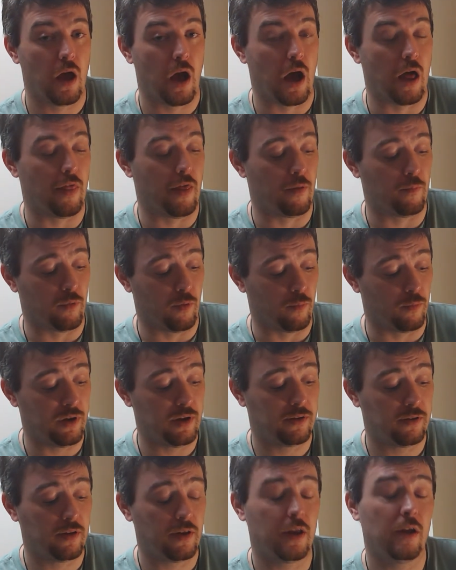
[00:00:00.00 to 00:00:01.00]
And then when
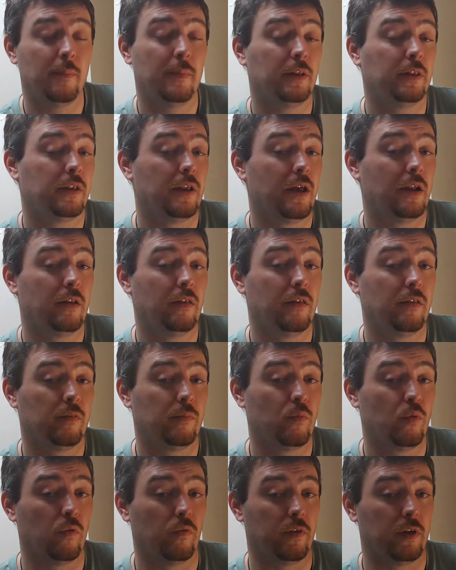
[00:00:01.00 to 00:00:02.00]
we see him at the end of
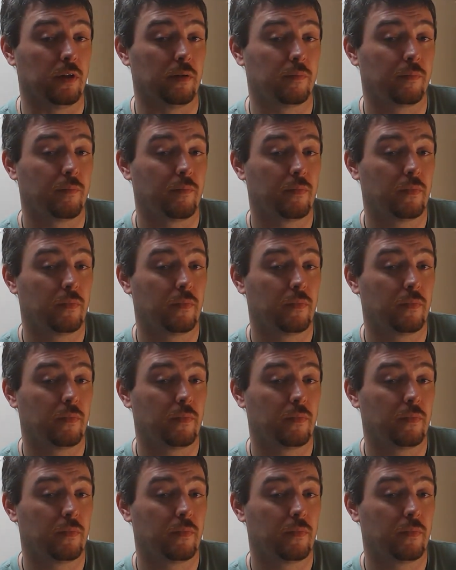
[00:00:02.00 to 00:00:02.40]
this movie,